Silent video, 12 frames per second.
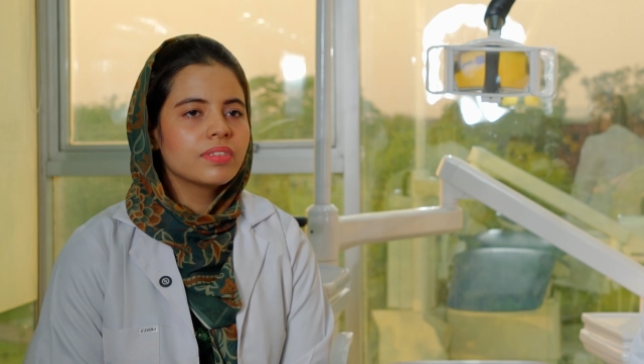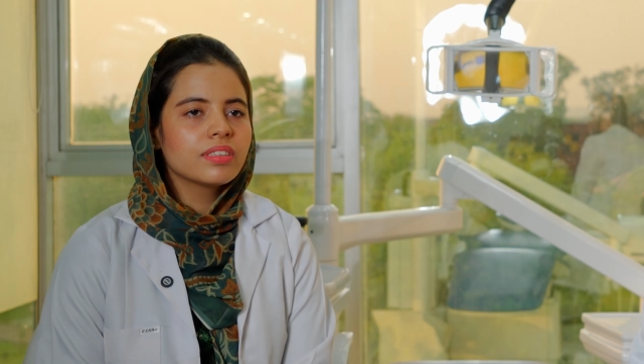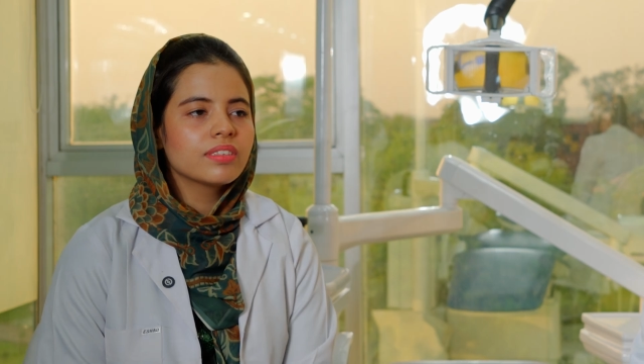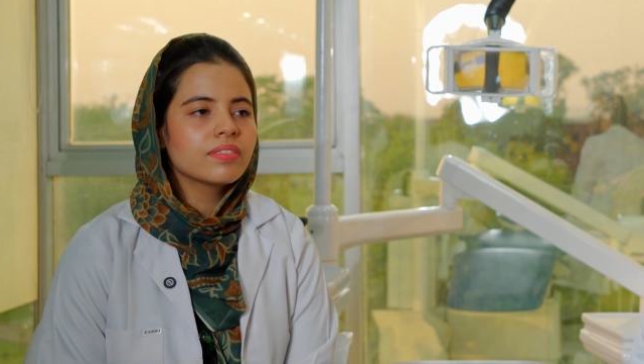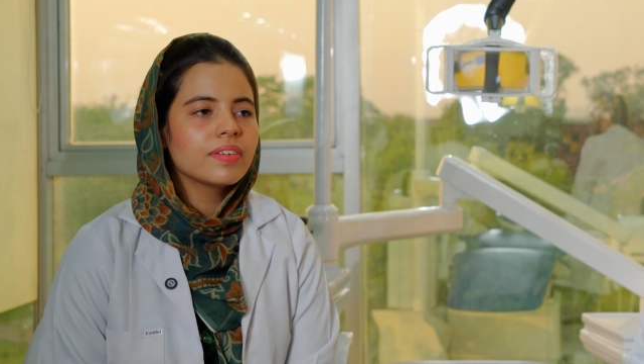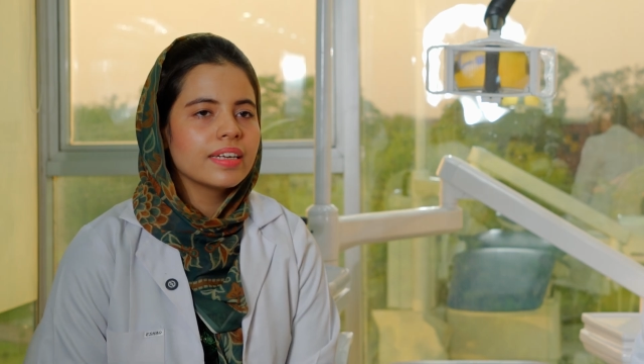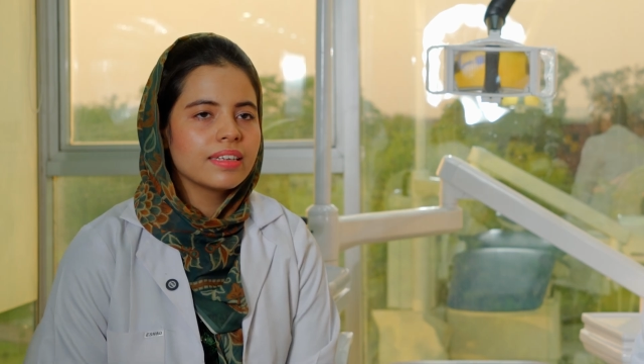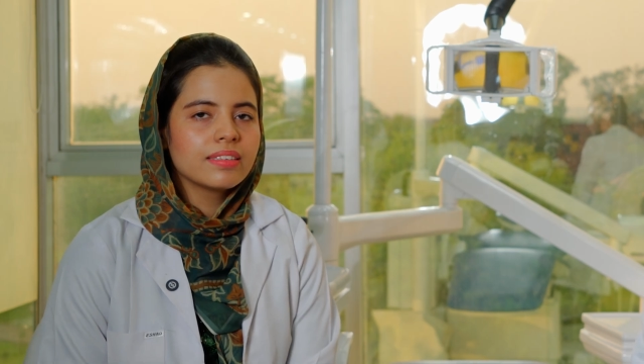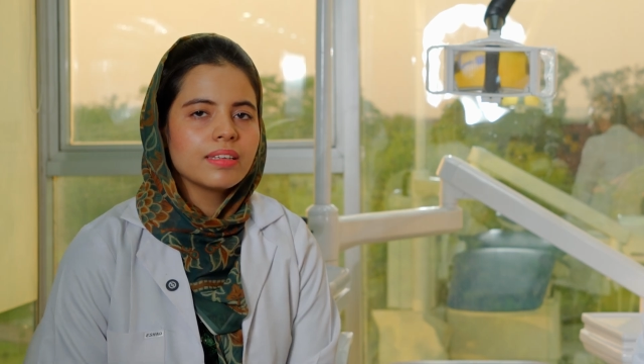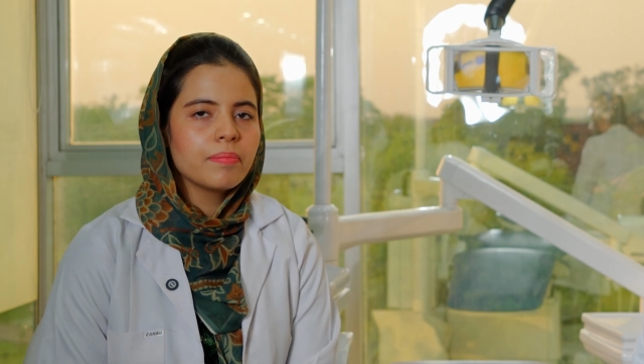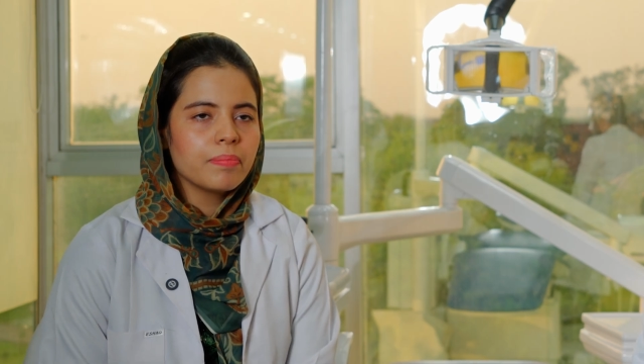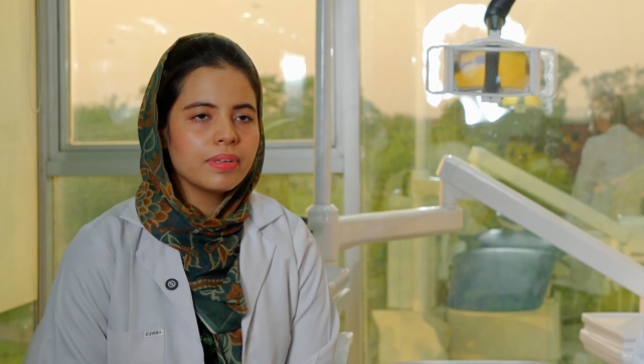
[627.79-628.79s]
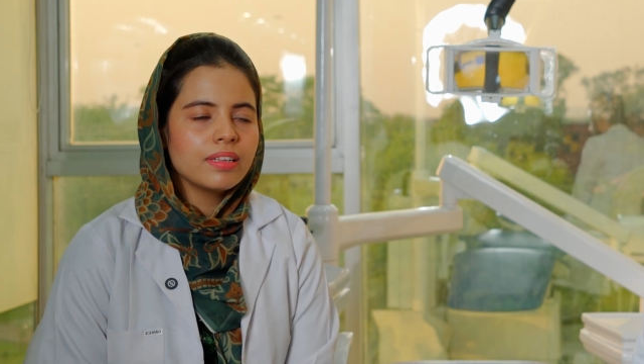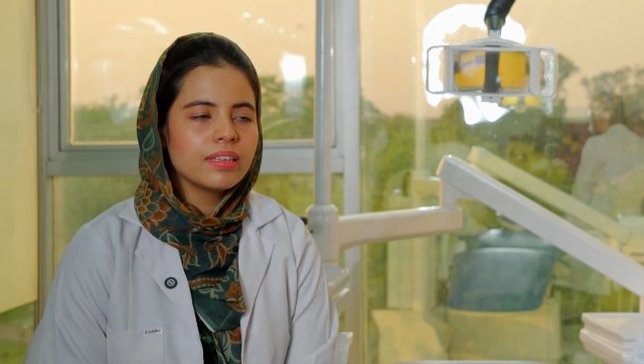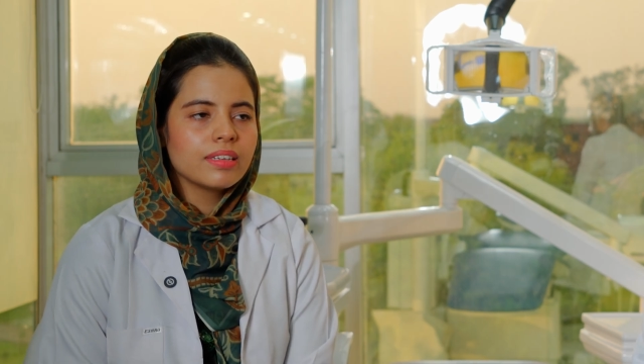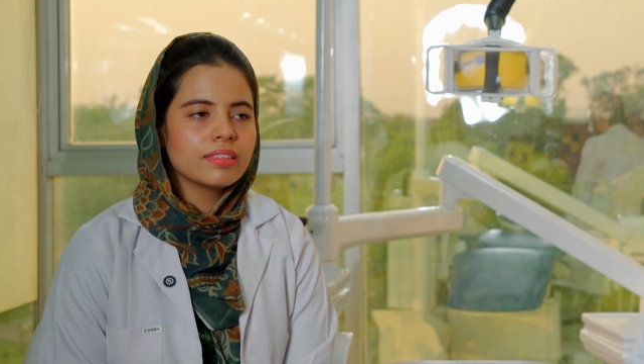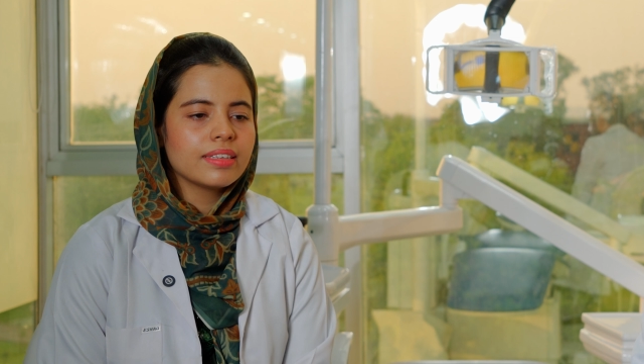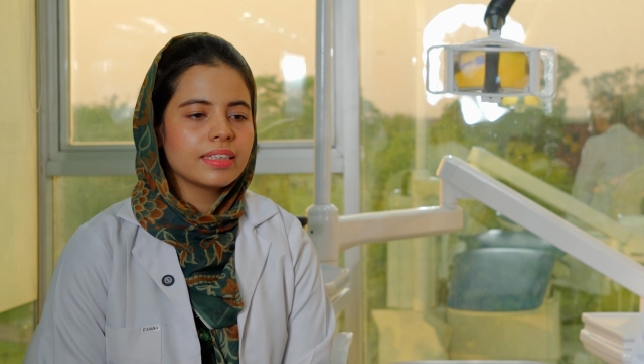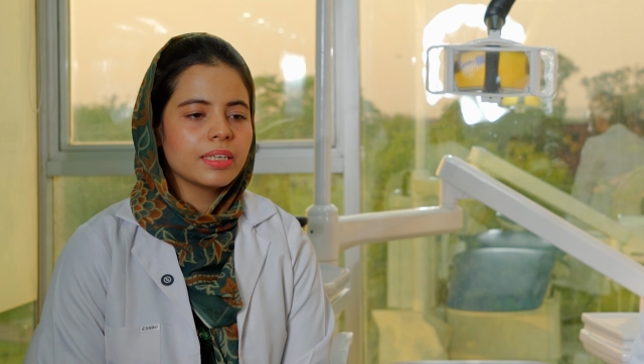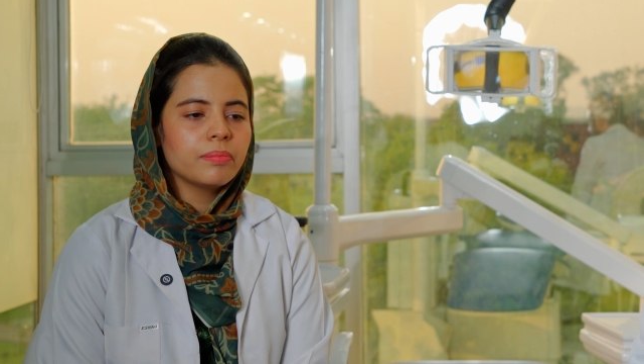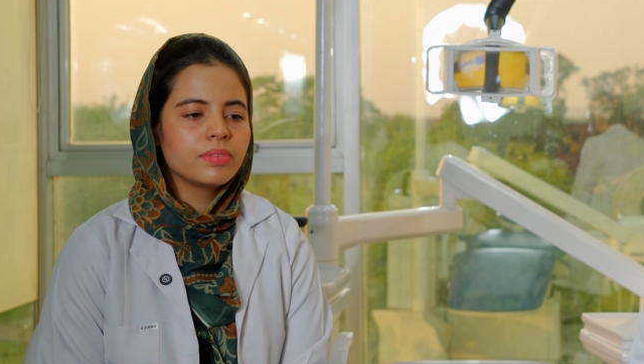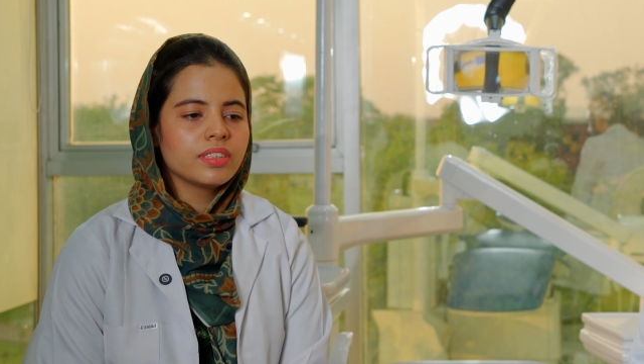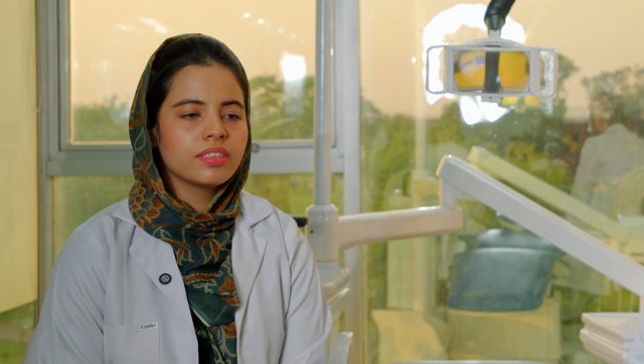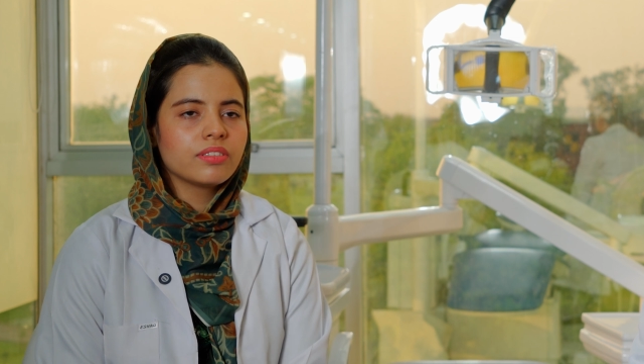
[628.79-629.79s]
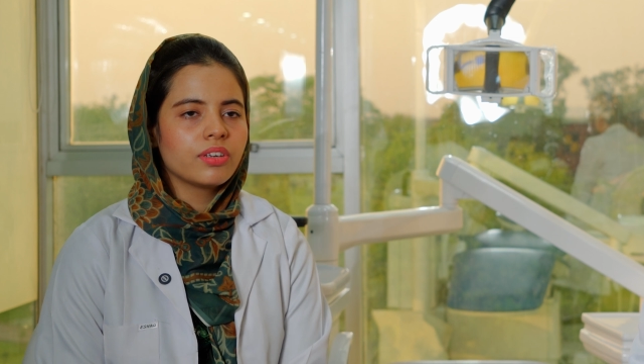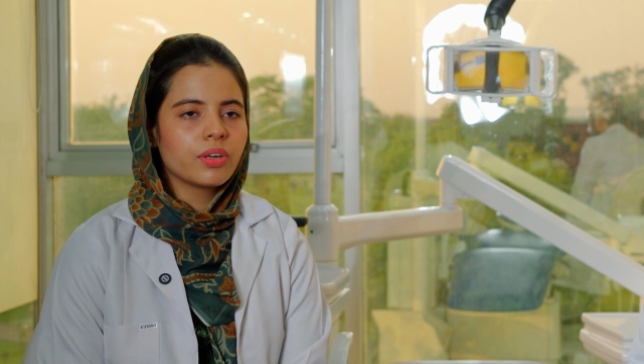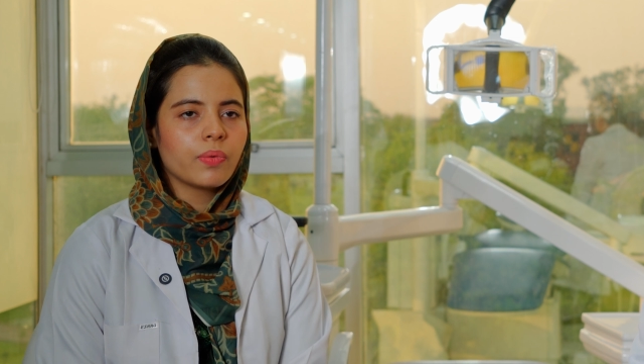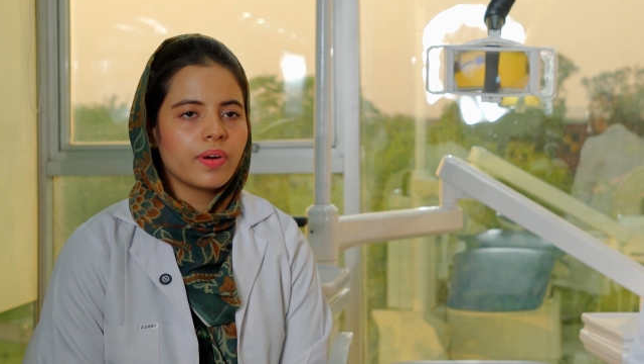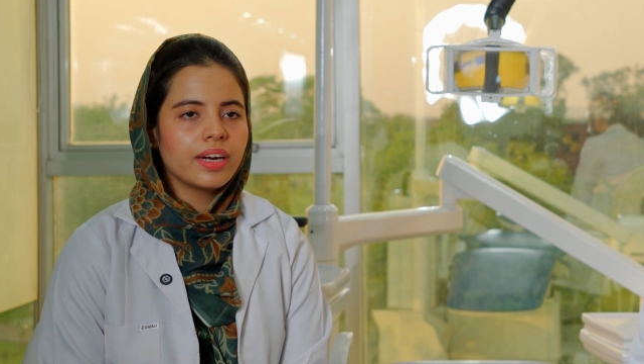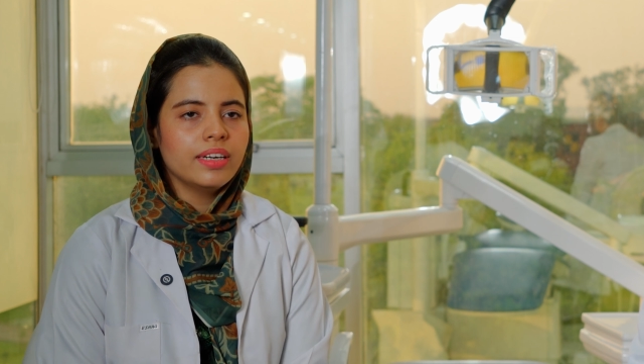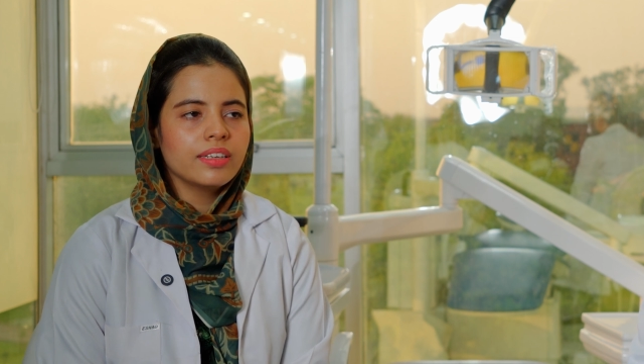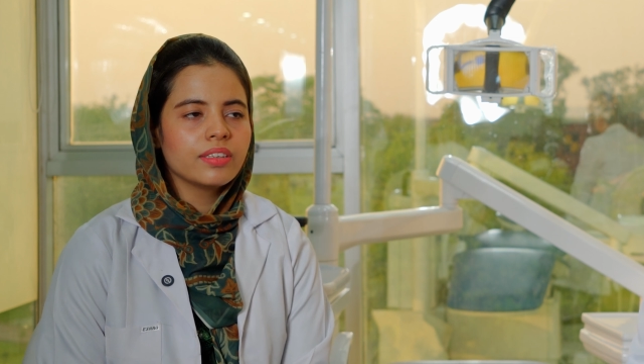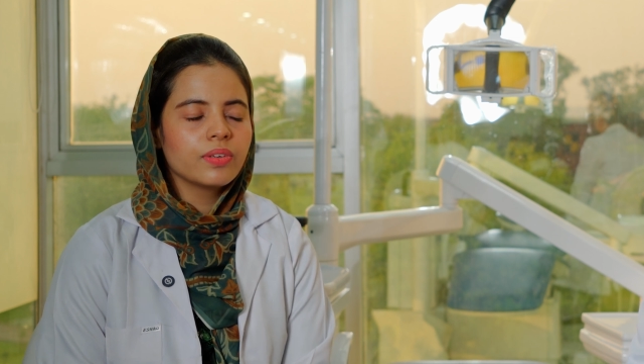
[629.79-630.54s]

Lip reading: This is a simple setup just required.